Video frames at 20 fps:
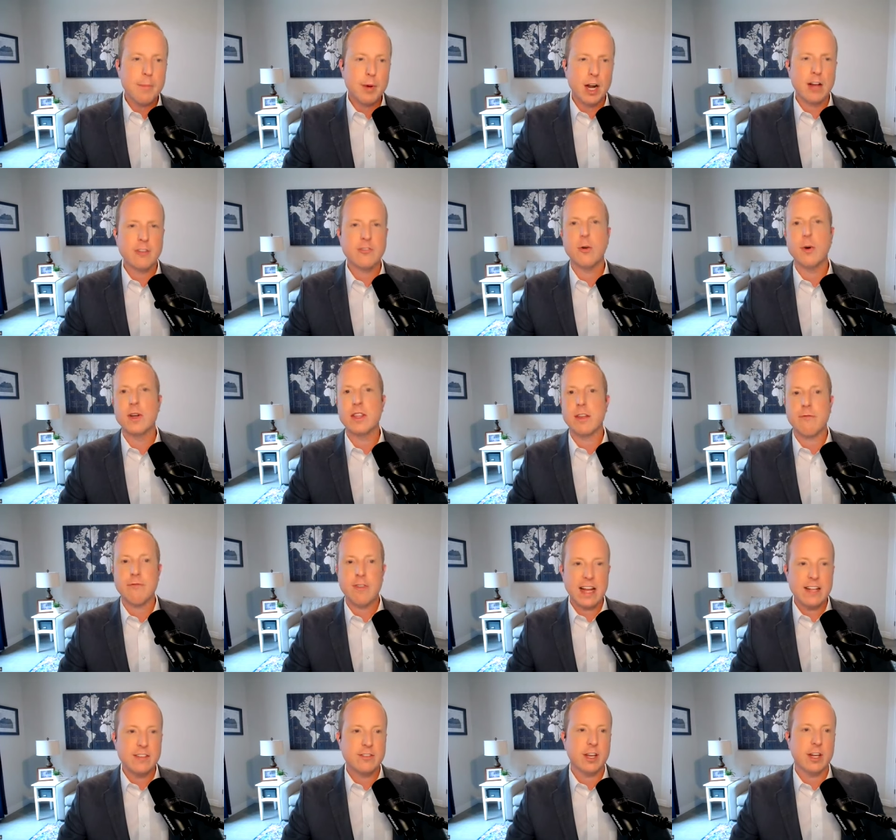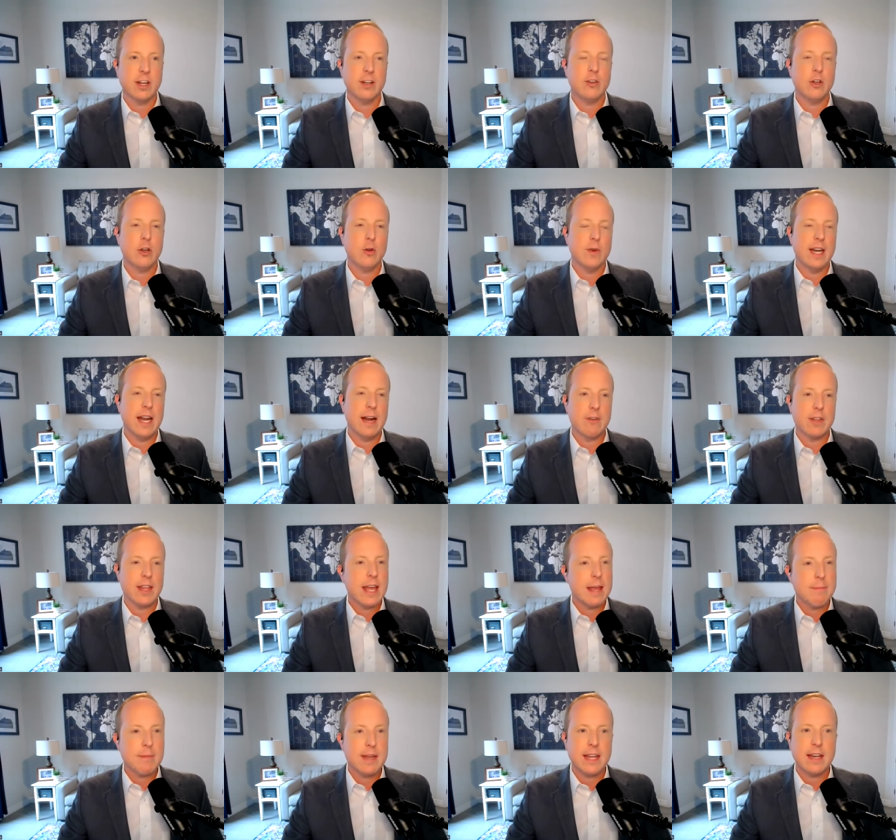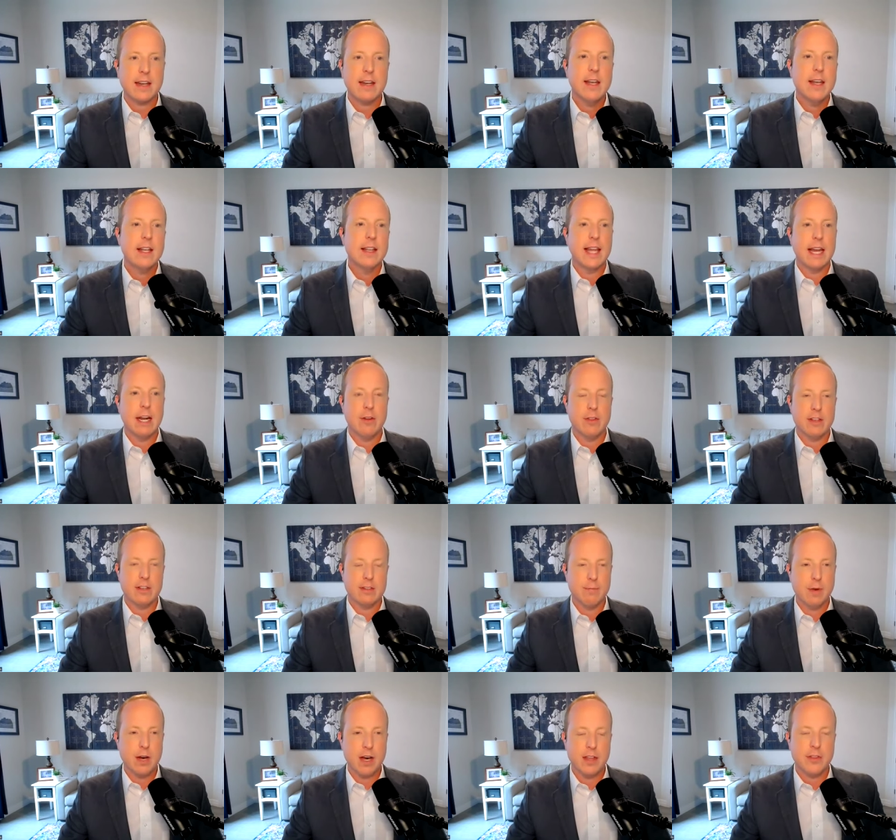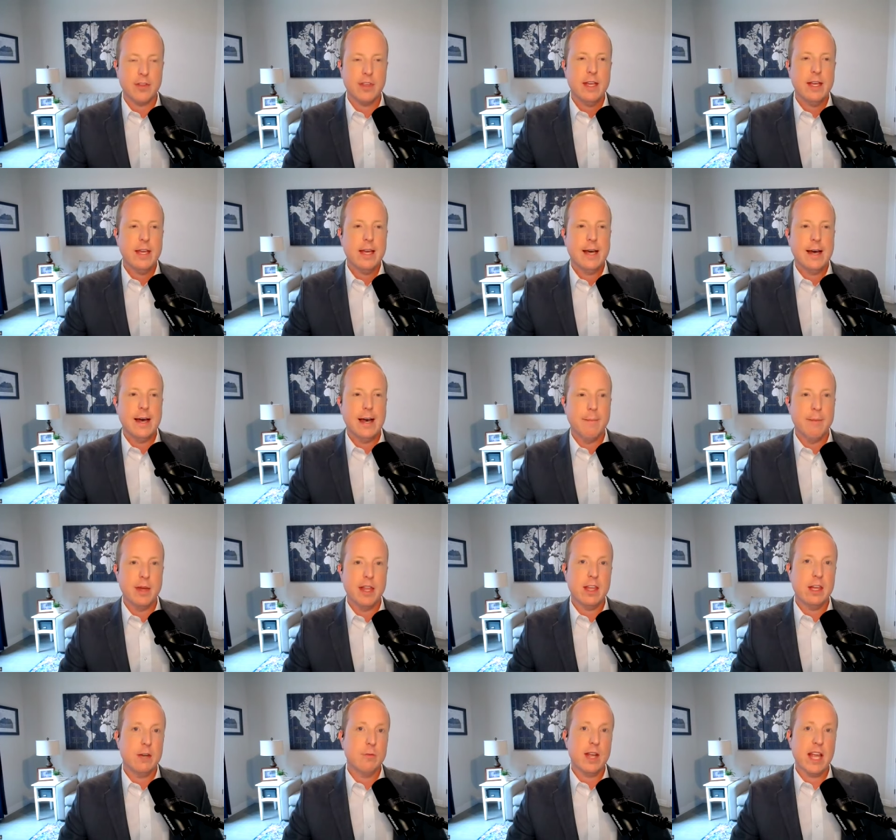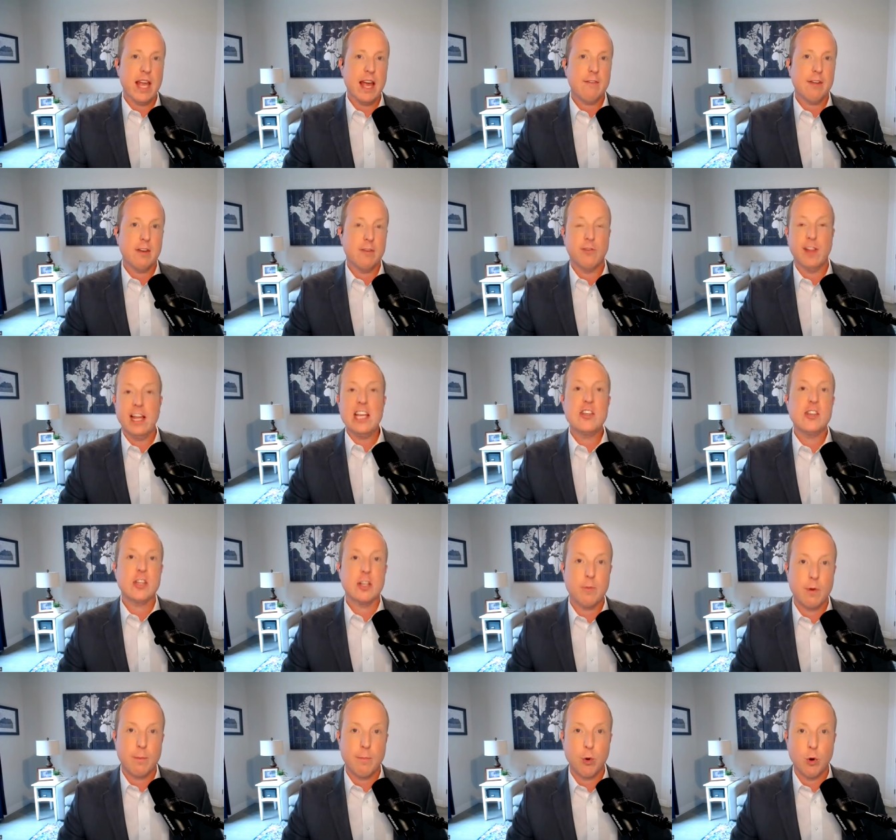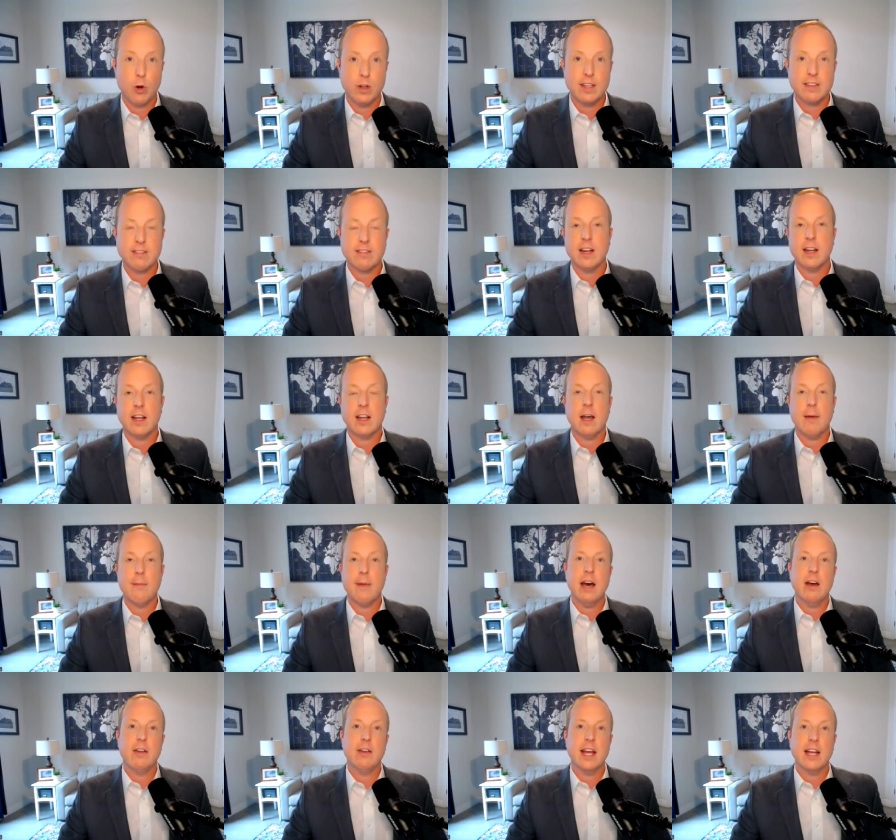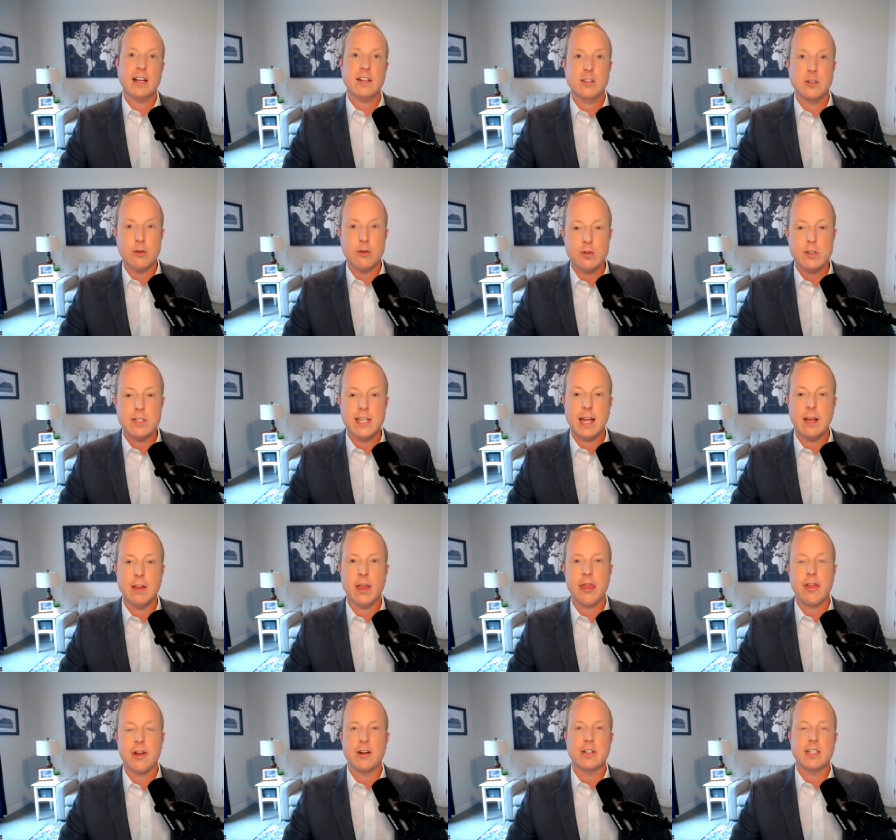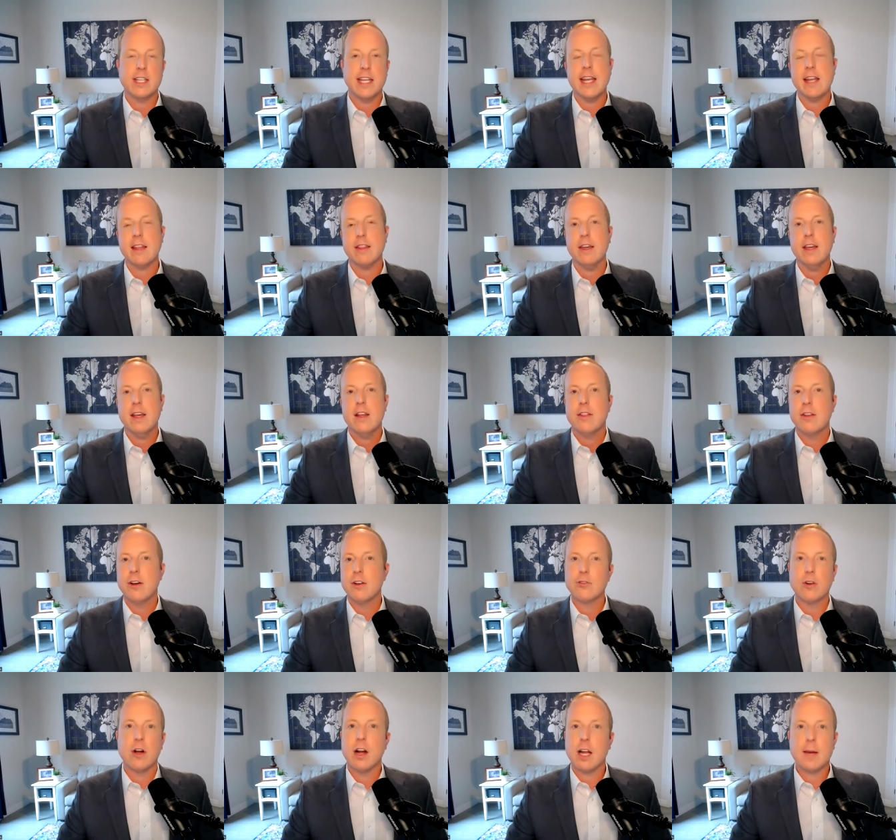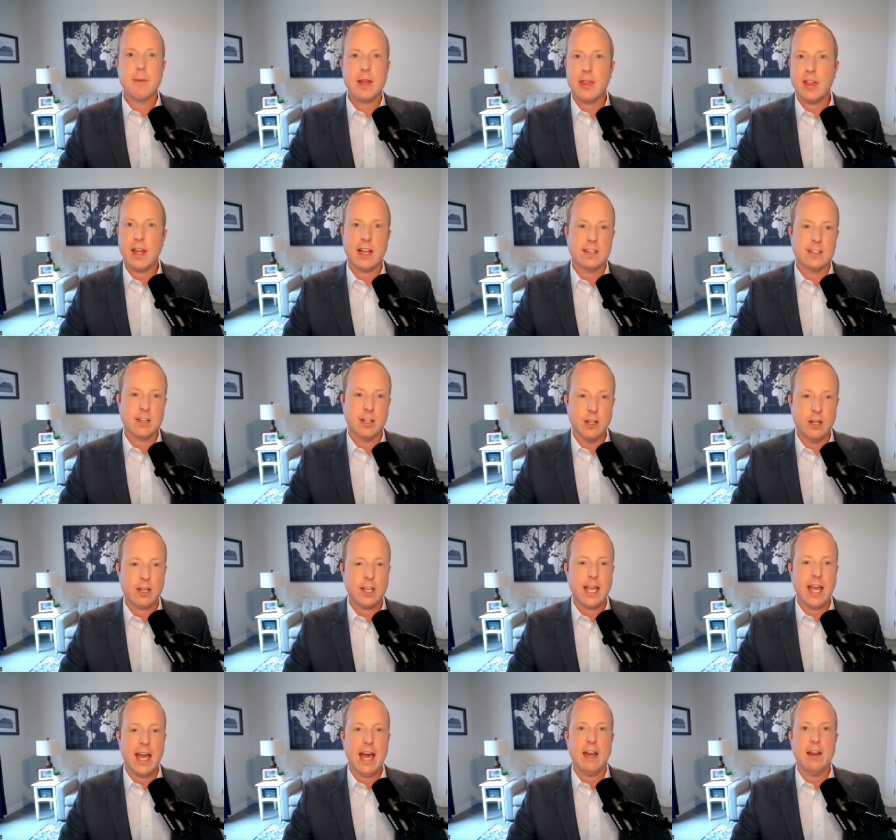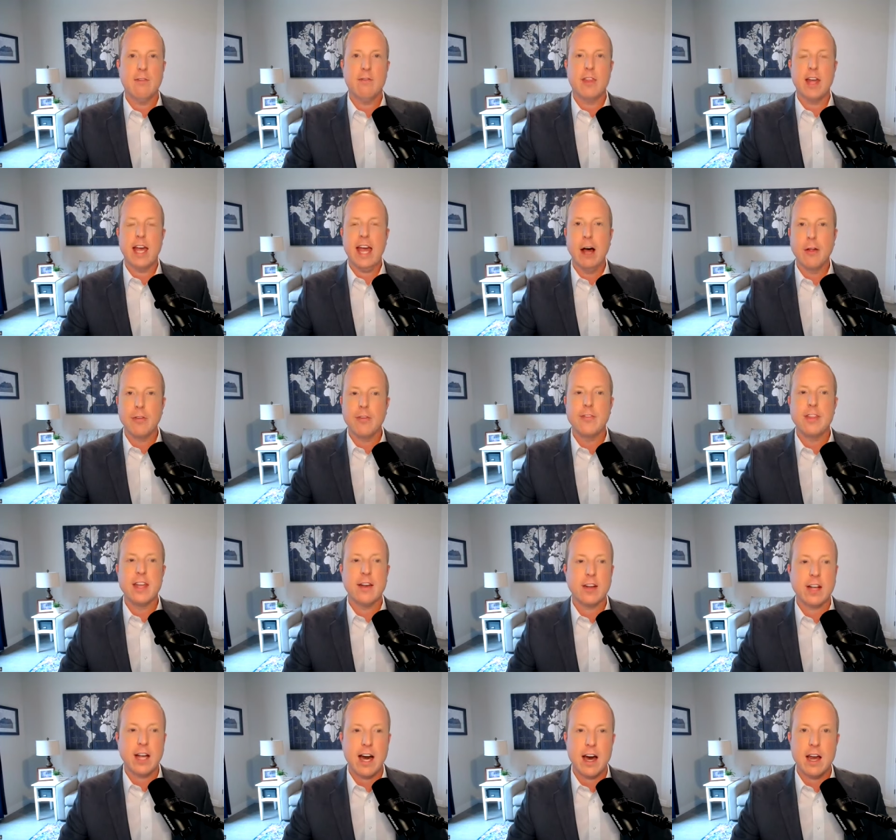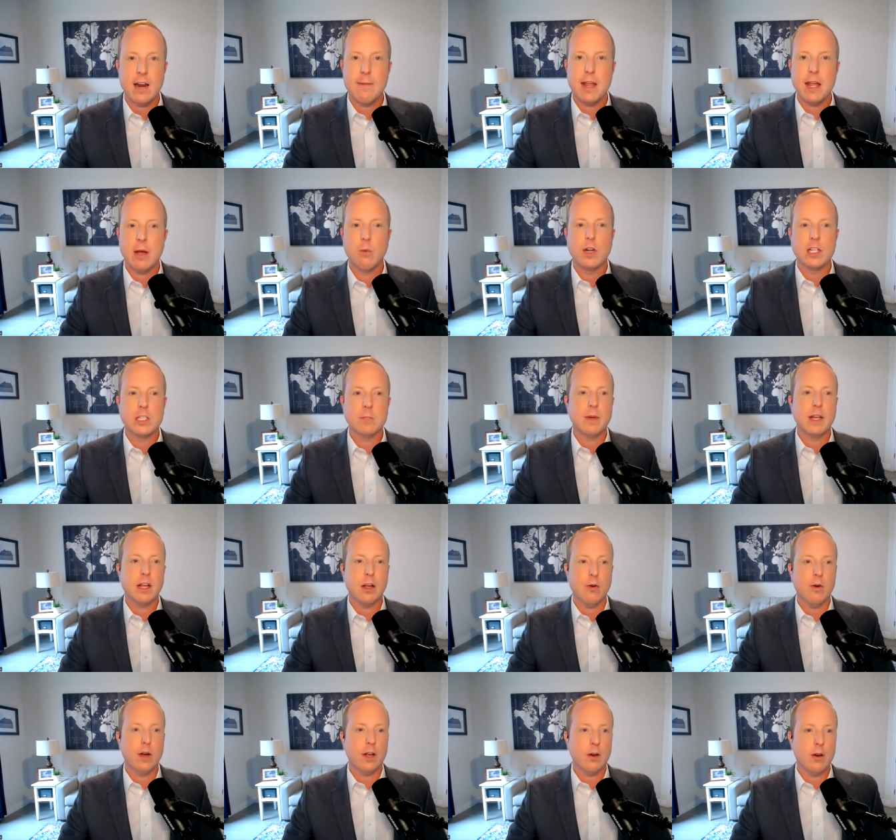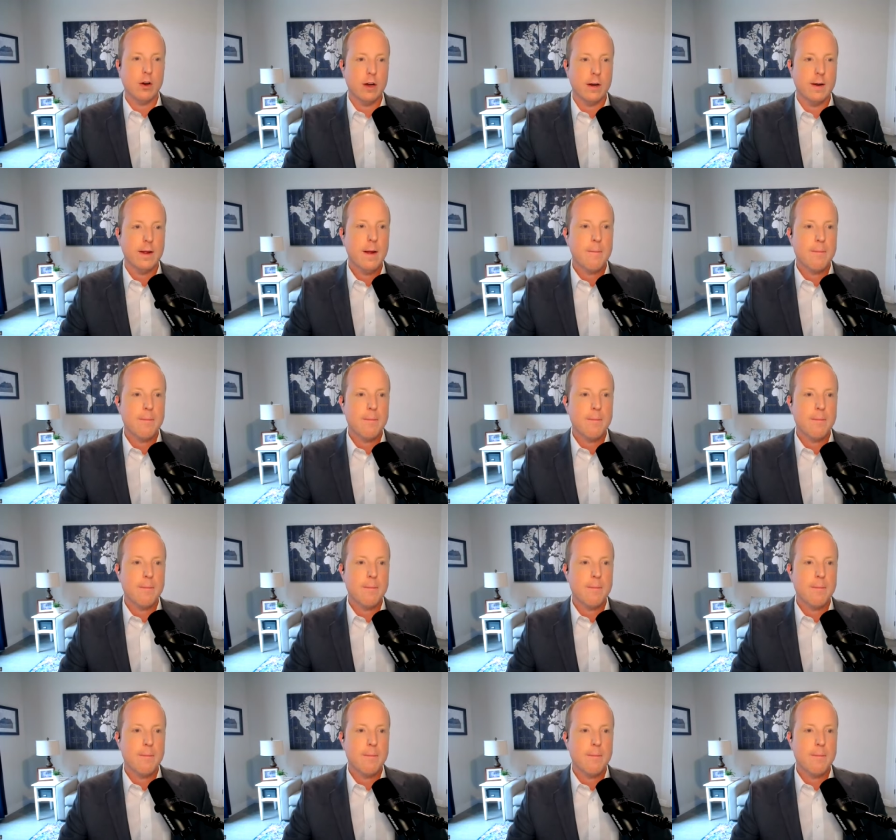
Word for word: but also what the Fed's going to do whenever they meet later this month. Um, and then we have inflation report that's going to come out next Tuesday on the thirteenth. Those are all going to be things to look at of the health of the economy and what's been going on